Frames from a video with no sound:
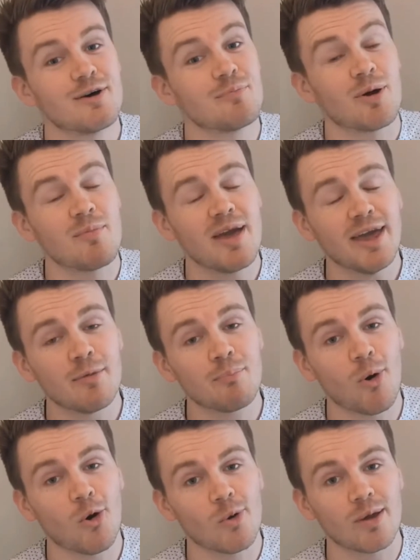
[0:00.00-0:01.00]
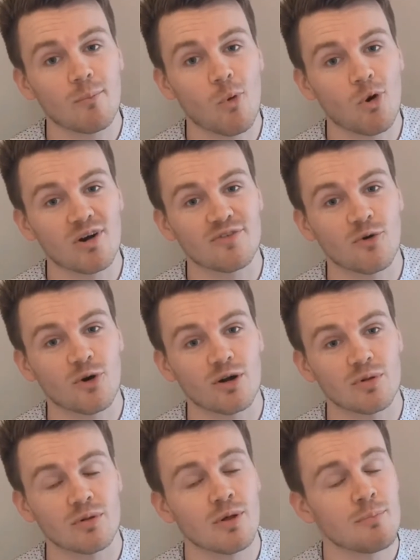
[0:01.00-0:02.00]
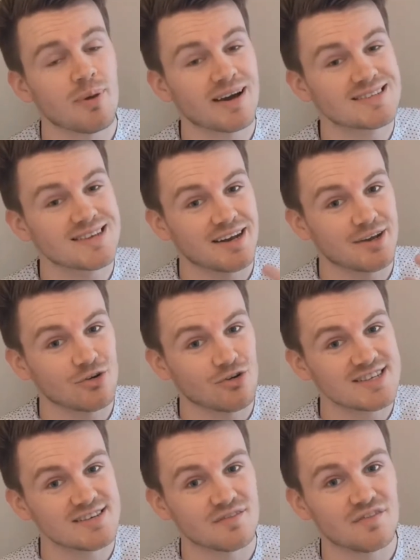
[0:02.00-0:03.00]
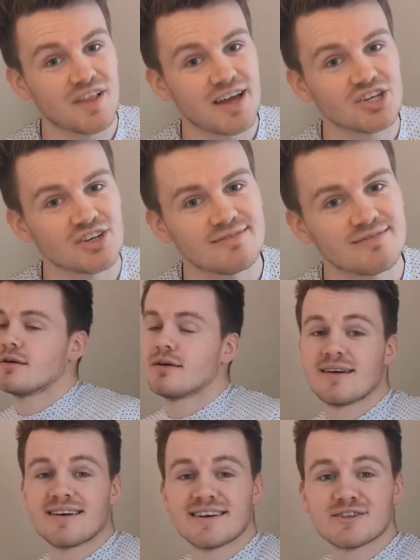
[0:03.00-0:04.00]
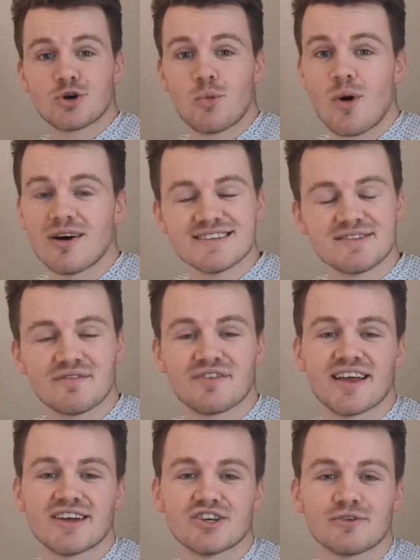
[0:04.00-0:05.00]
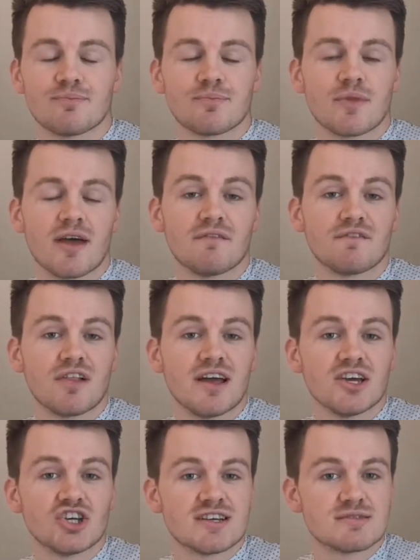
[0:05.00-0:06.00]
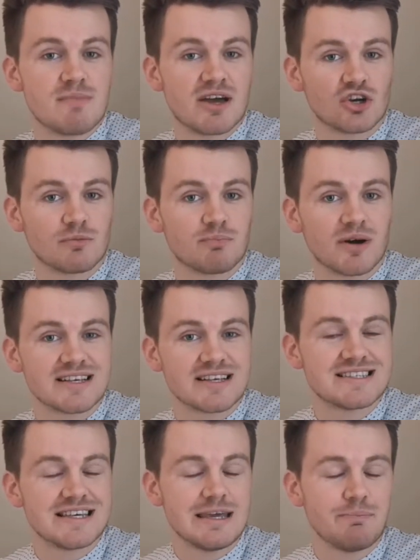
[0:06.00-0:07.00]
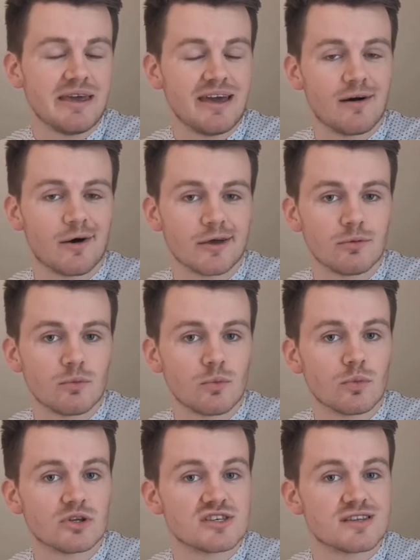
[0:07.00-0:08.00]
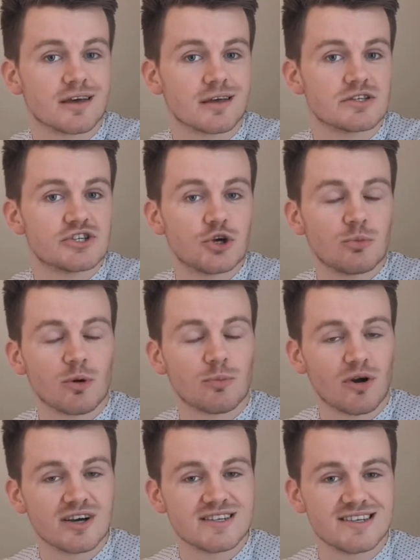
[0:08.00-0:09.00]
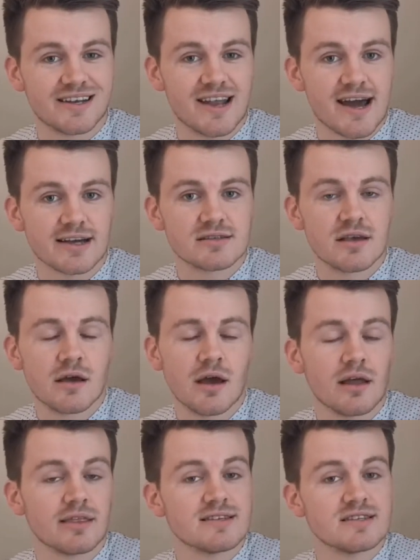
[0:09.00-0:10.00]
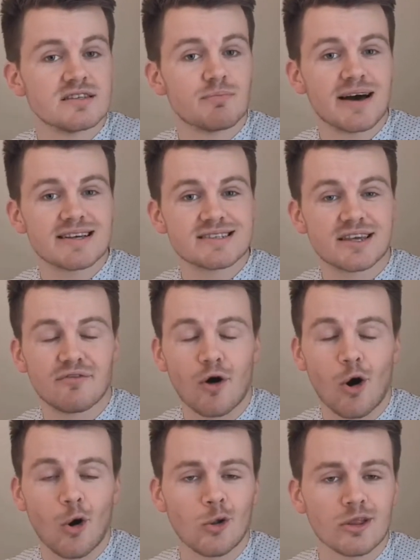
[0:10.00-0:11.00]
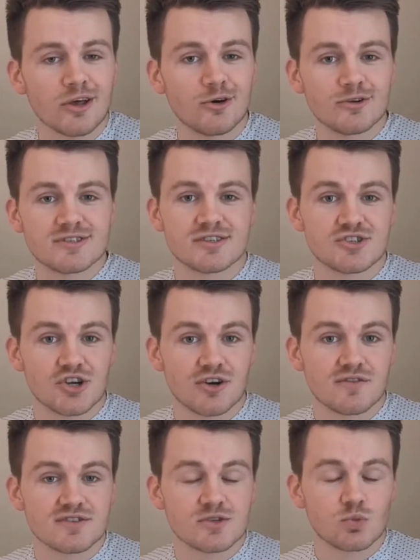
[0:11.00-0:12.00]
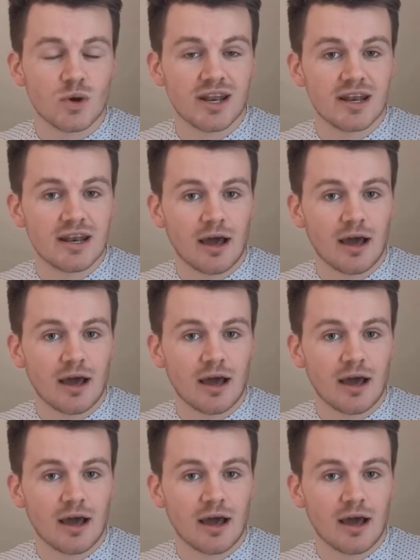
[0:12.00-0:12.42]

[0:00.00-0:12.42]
By making borrowing more affordable, banks can increase inflation. So what is inflation? Inflation is measured by the CPI, which is the Consumer Price Index. This is a basket of all the goods and services within an